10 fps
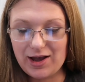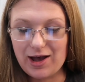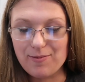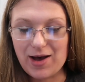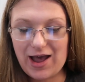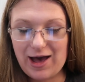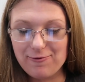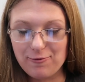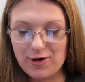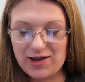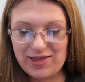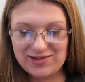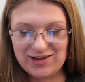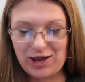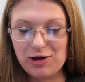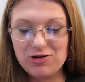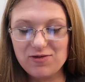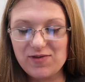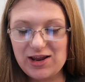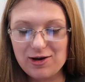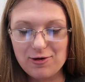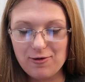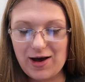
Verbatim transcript: um, I have one that's like YouTube video